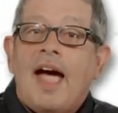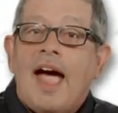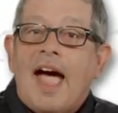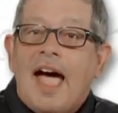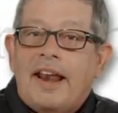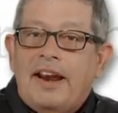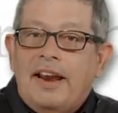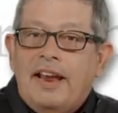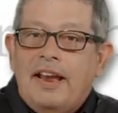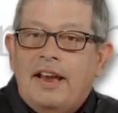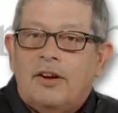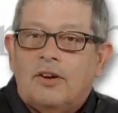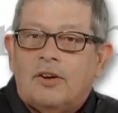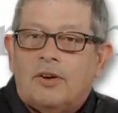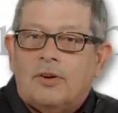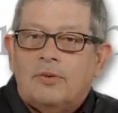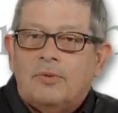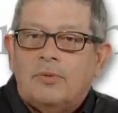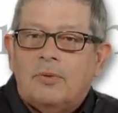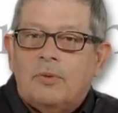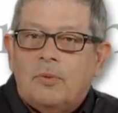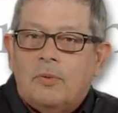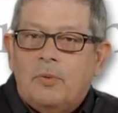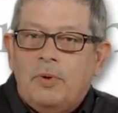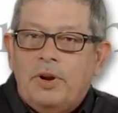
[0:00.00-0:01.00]
At Eagle,
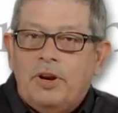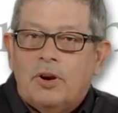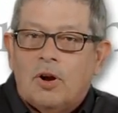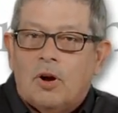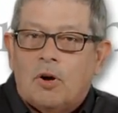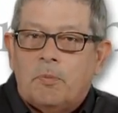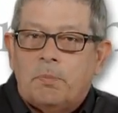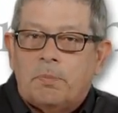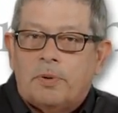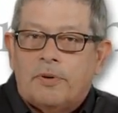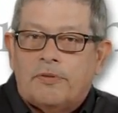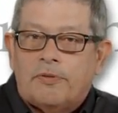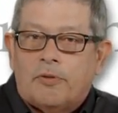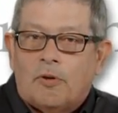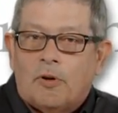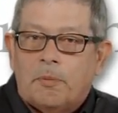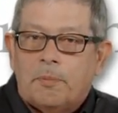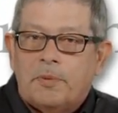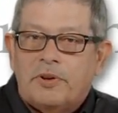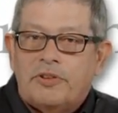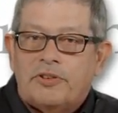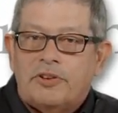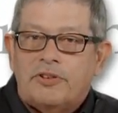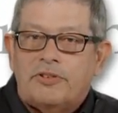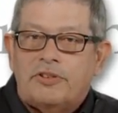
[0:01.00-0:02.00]
we know
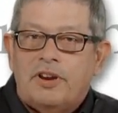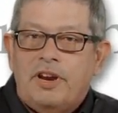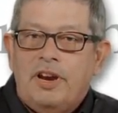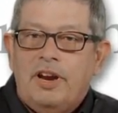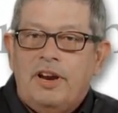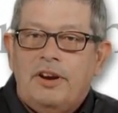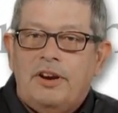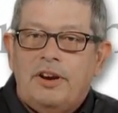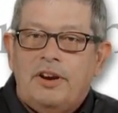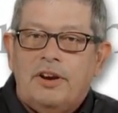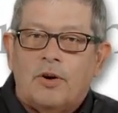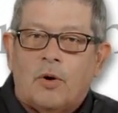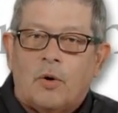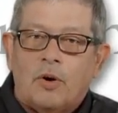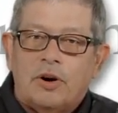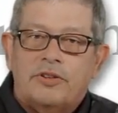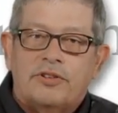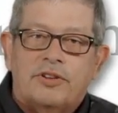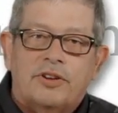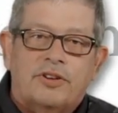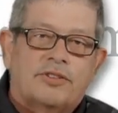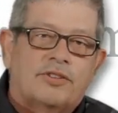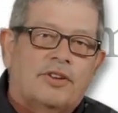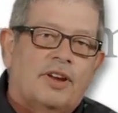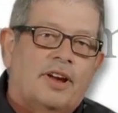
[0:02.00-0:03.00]
performance is key to your
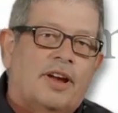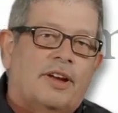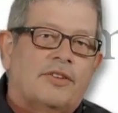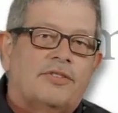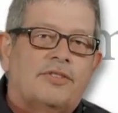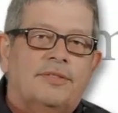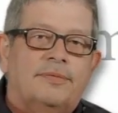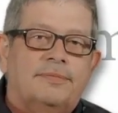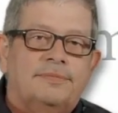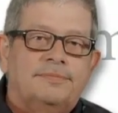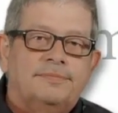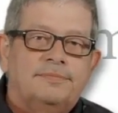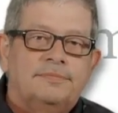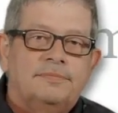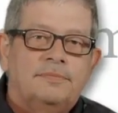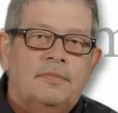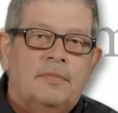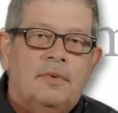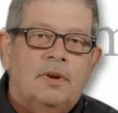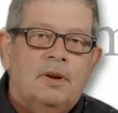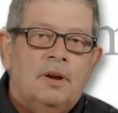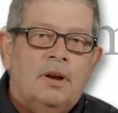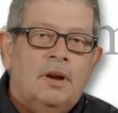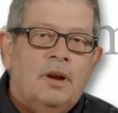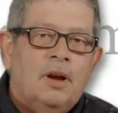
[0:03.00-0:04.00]
success.
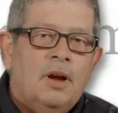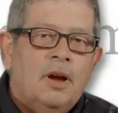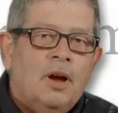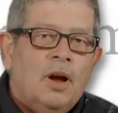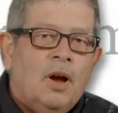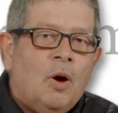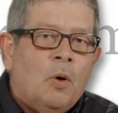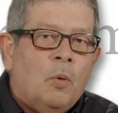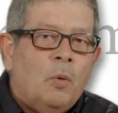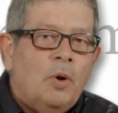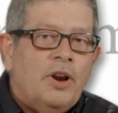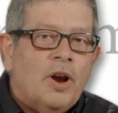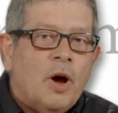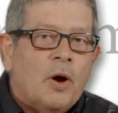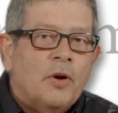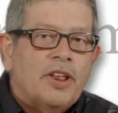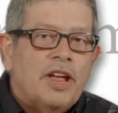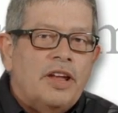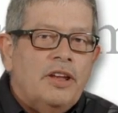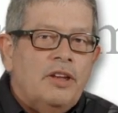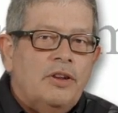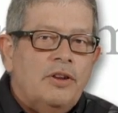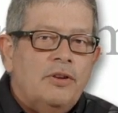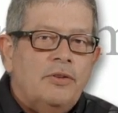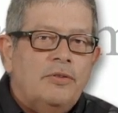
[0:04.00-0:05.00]
We know
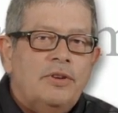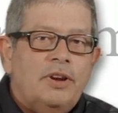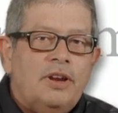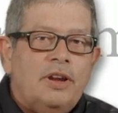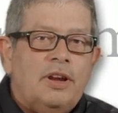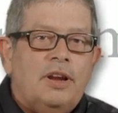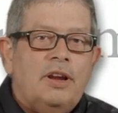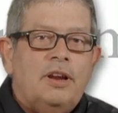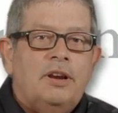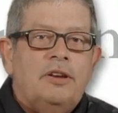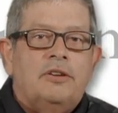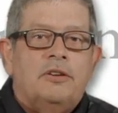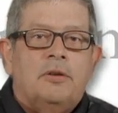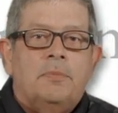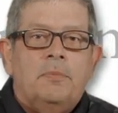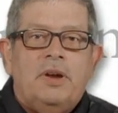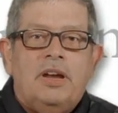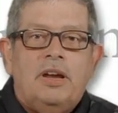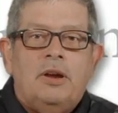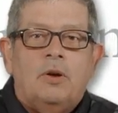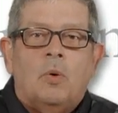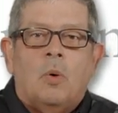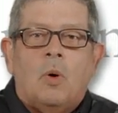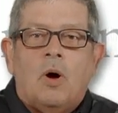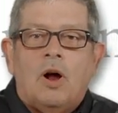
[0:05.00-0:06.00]
that you need to
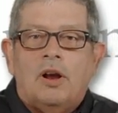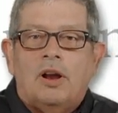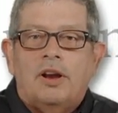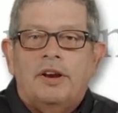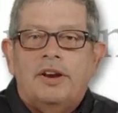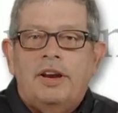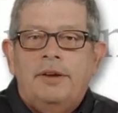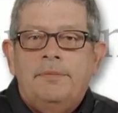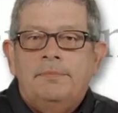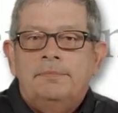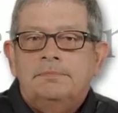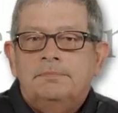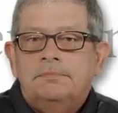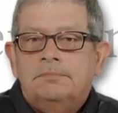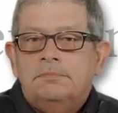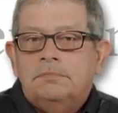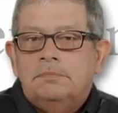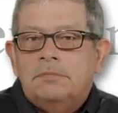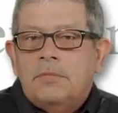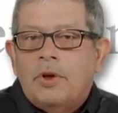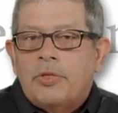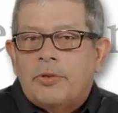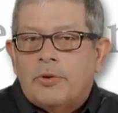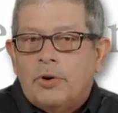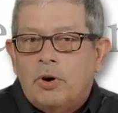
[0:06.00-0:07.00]
meet quality,
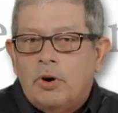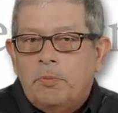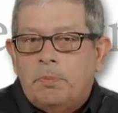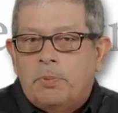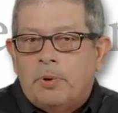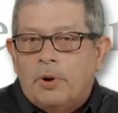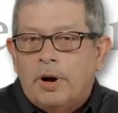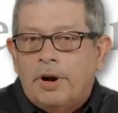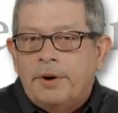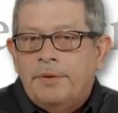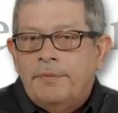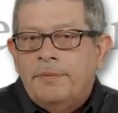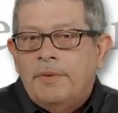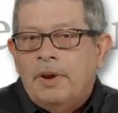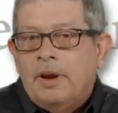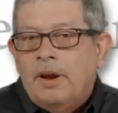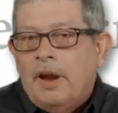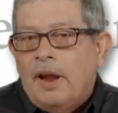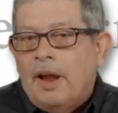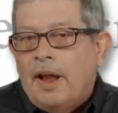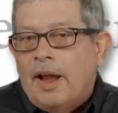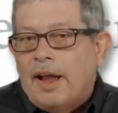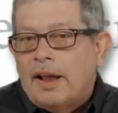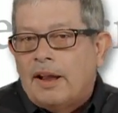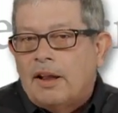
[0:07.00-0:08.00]
throughput,
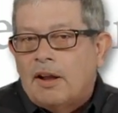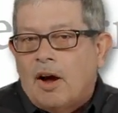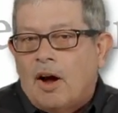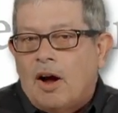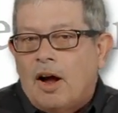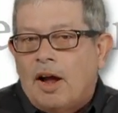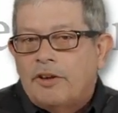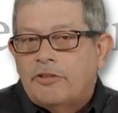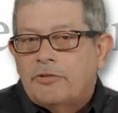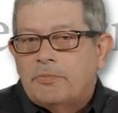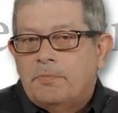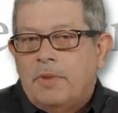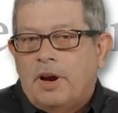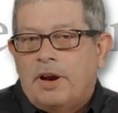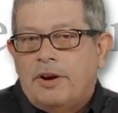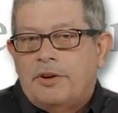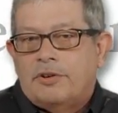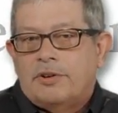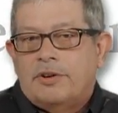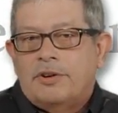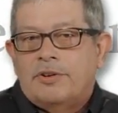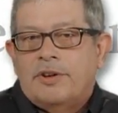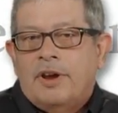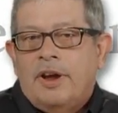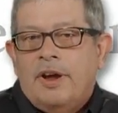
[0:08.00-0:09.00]
and cost
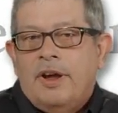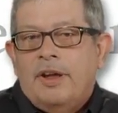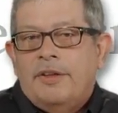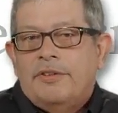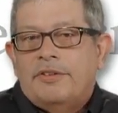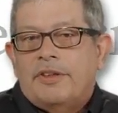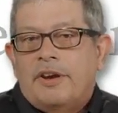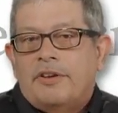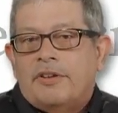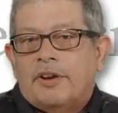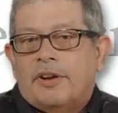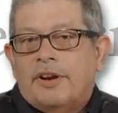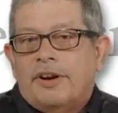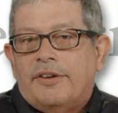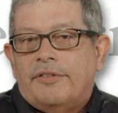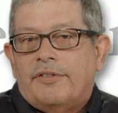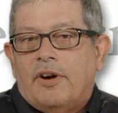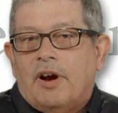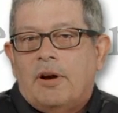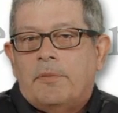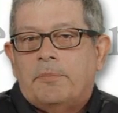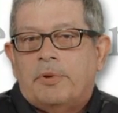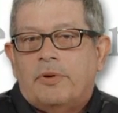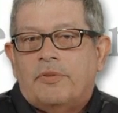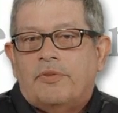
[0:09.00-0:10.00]
measures that
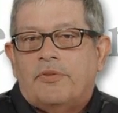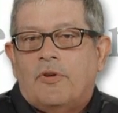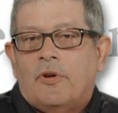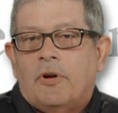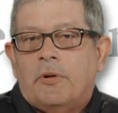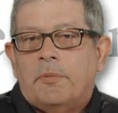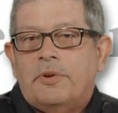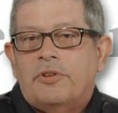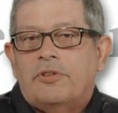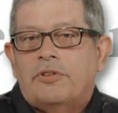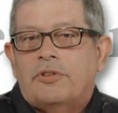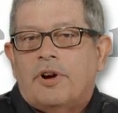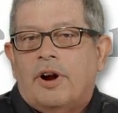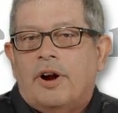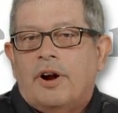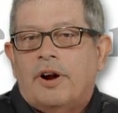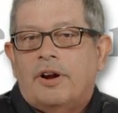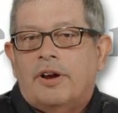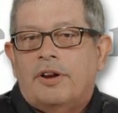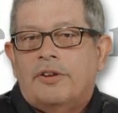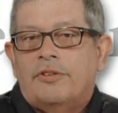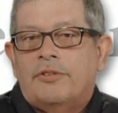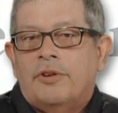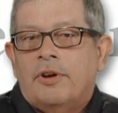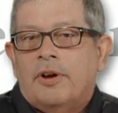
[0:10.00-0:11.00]
deliver on performance
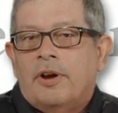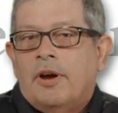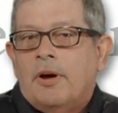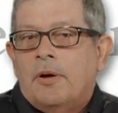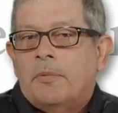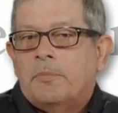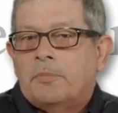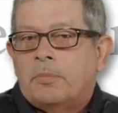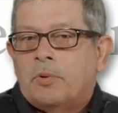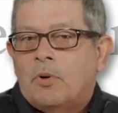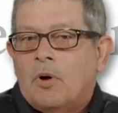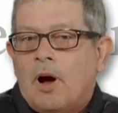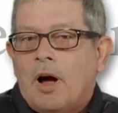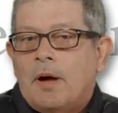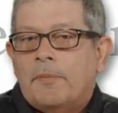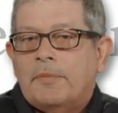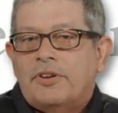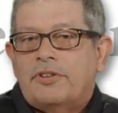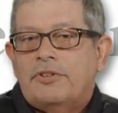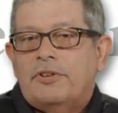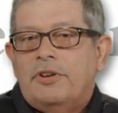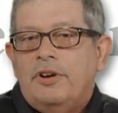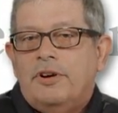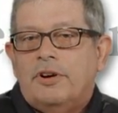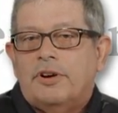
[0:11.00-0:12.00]
targets
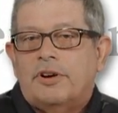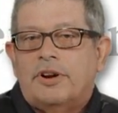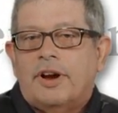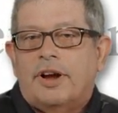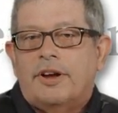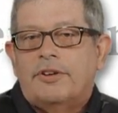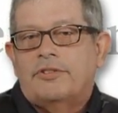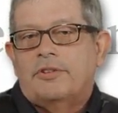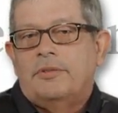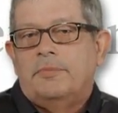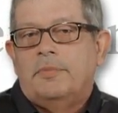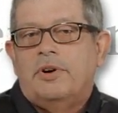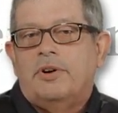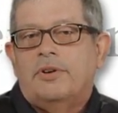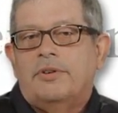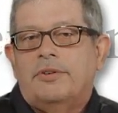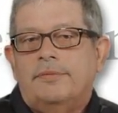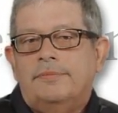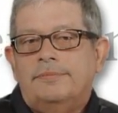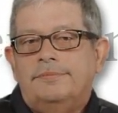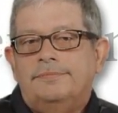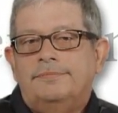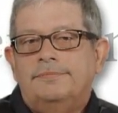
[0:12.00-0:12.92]
promised to your customers.